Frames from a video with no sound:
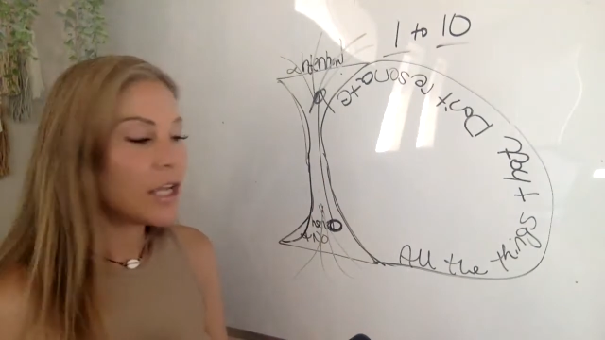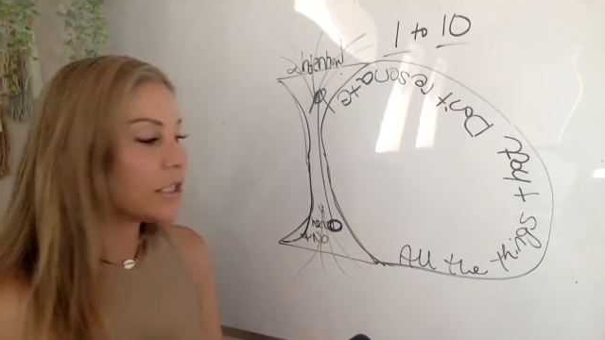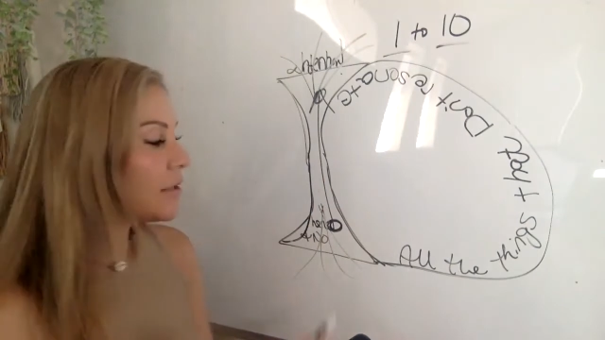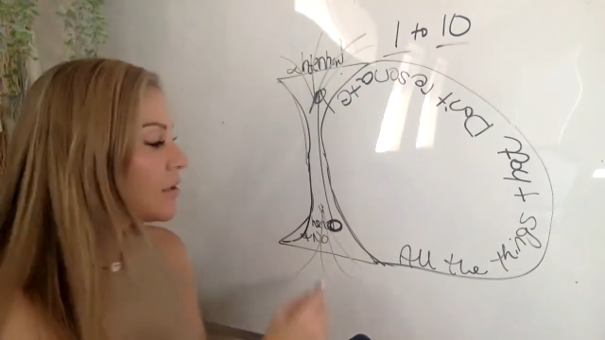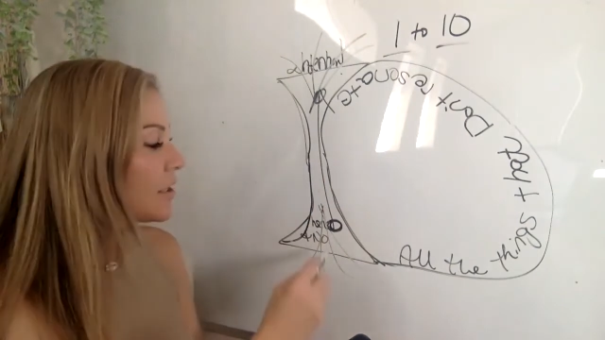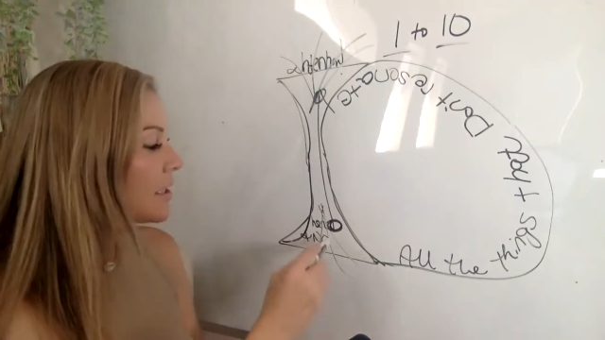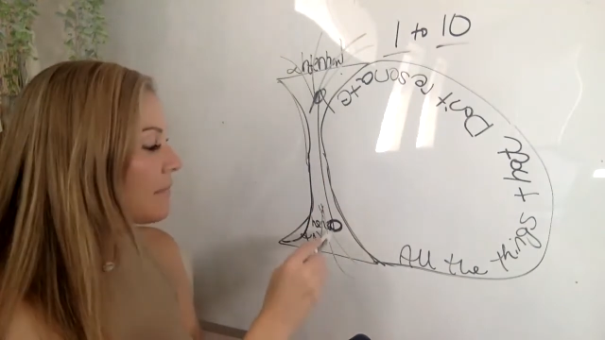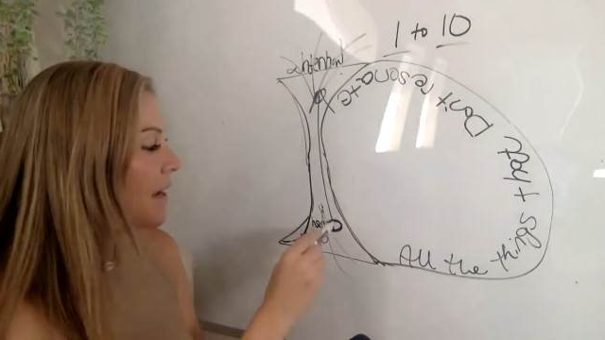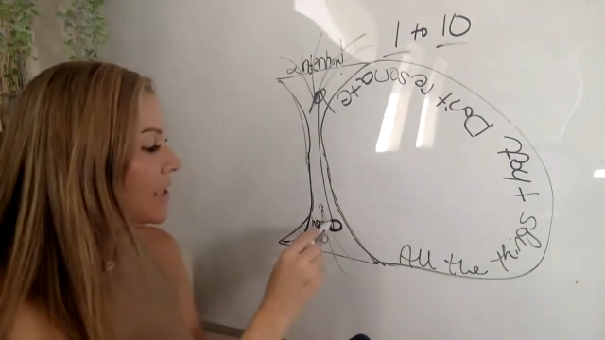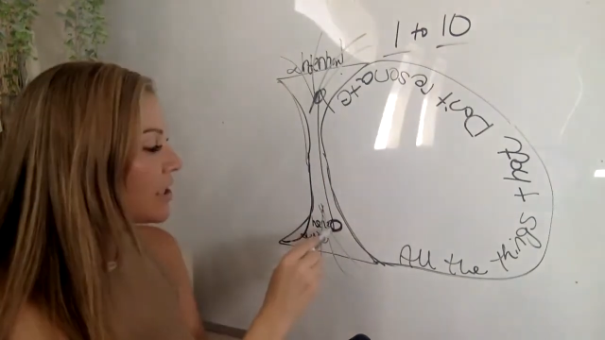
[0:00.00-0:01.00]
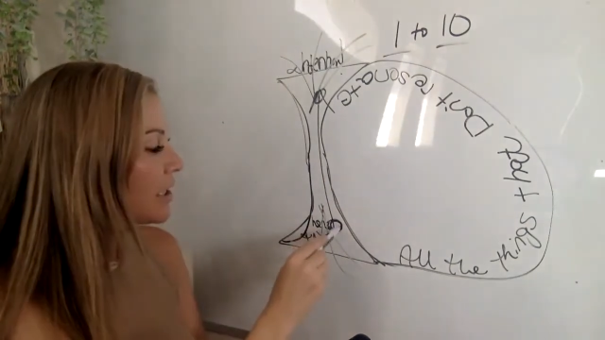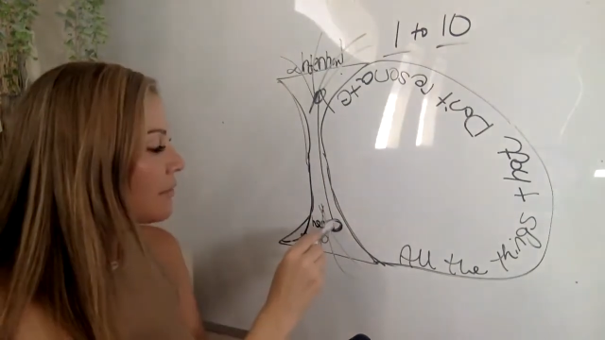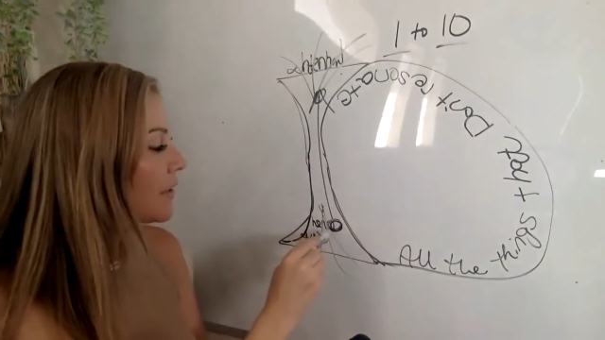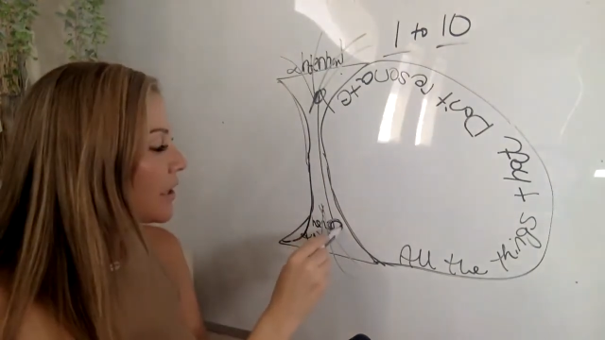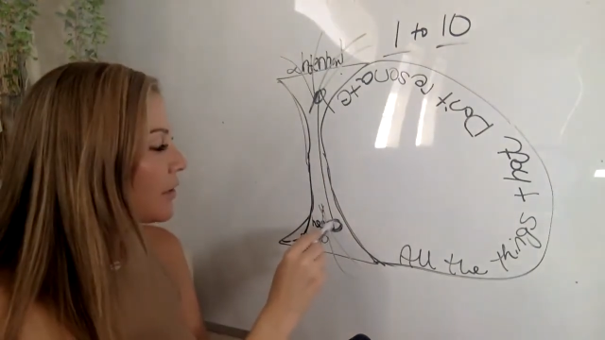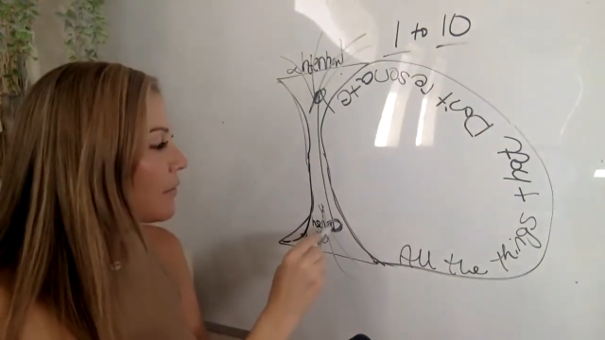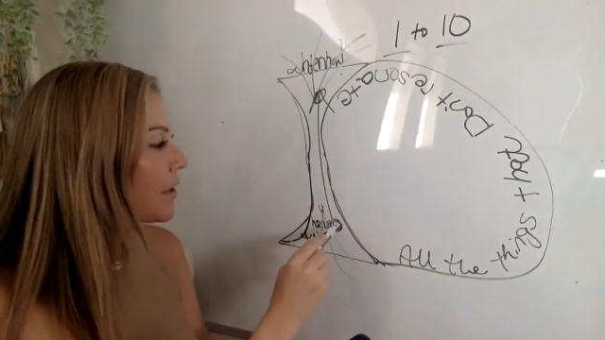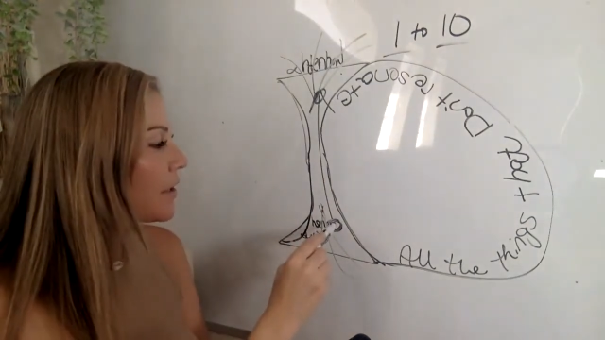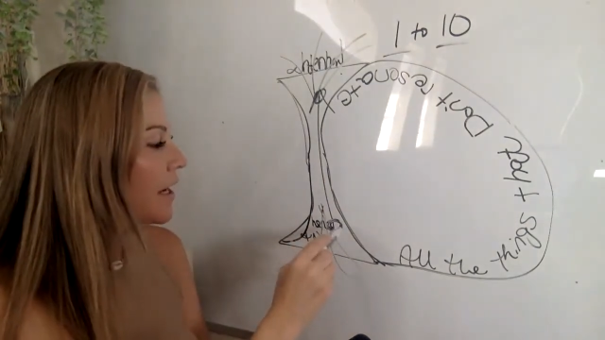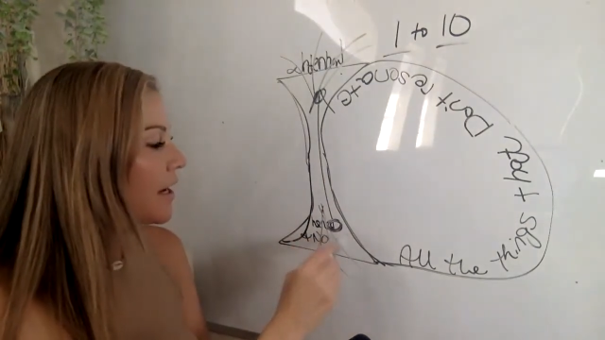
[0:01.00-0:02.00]
So just imagining where you are
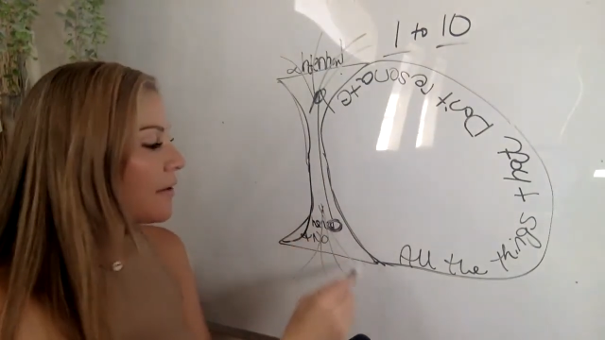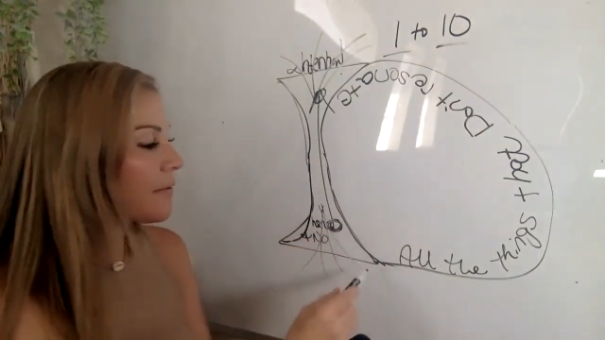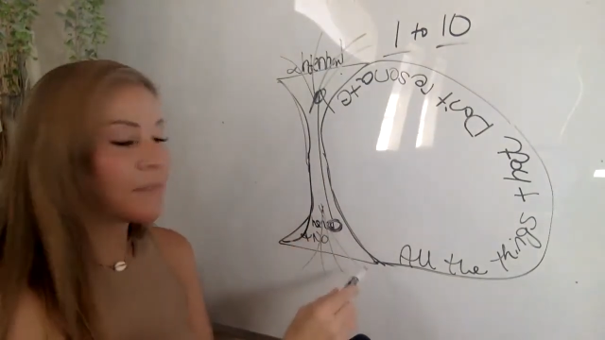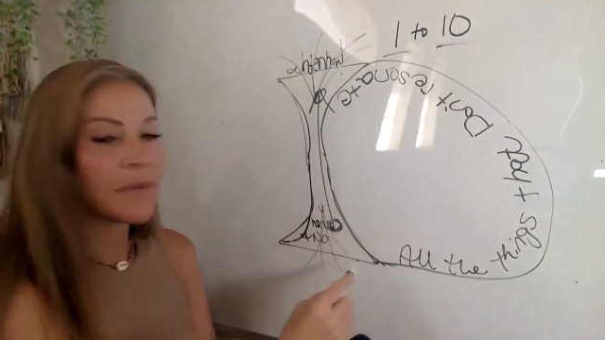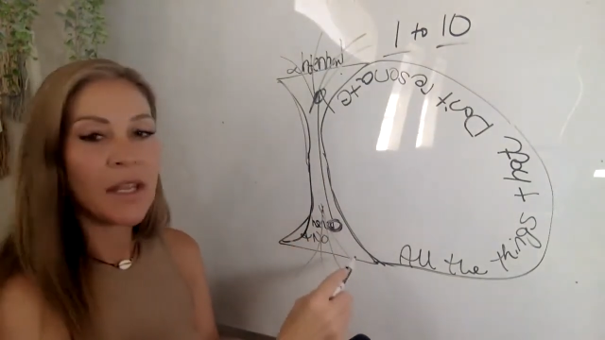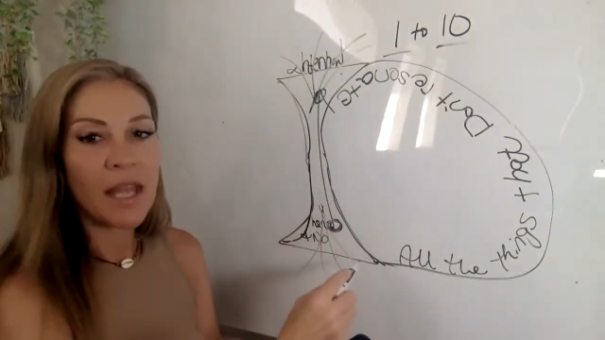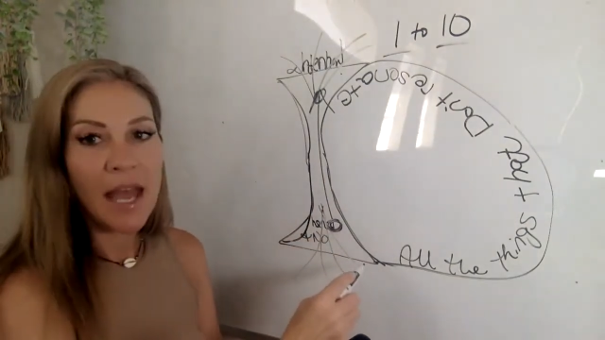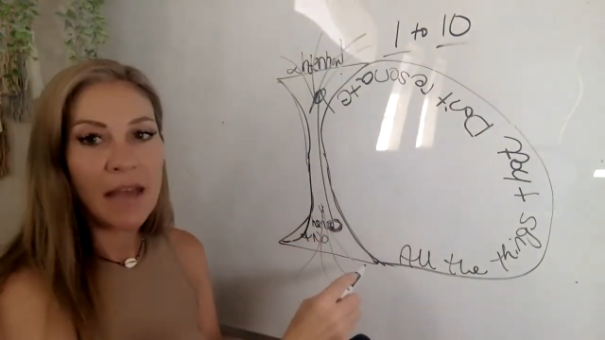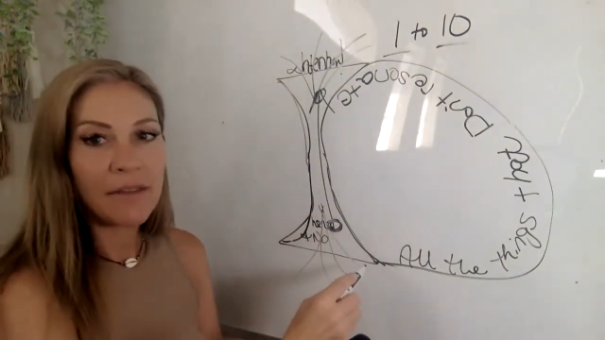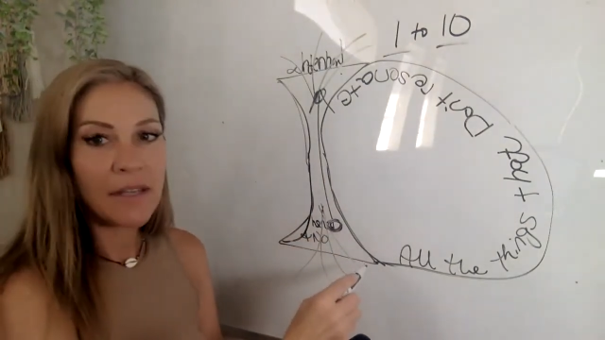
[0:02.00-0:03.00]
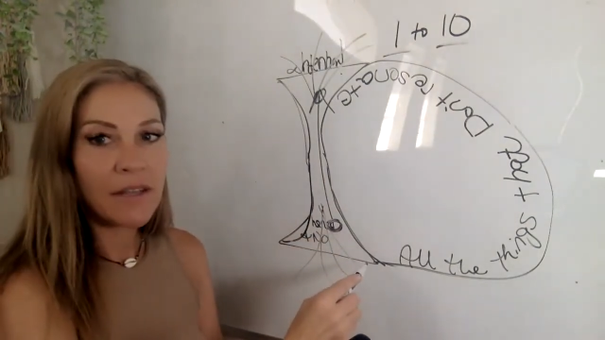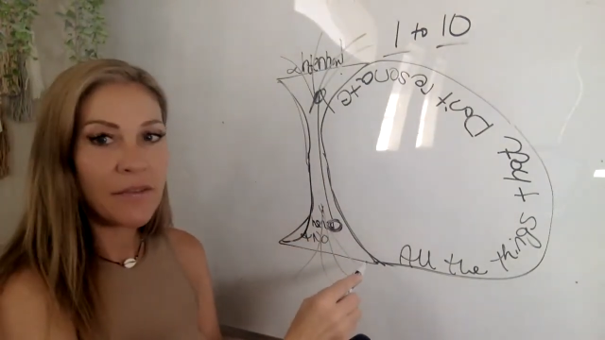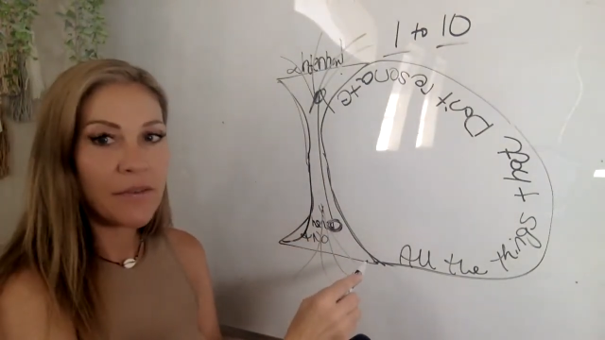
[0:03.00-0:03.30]
now, having the